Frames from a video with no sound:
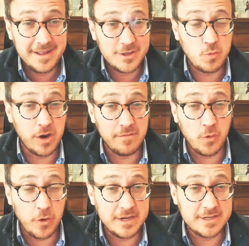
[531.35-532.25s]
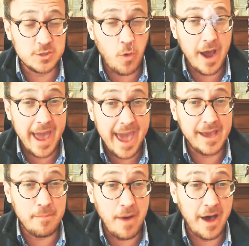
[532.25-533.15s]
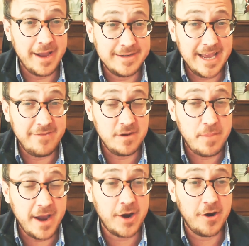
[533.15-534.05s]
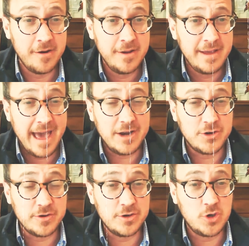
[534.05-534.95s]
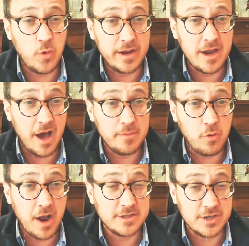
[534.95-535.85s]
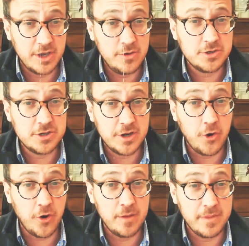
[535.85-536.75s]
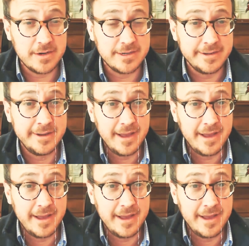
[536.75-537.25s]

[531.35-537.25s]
It's one of the reasons why AMI and David Pecker entered into a non-prosecution agreement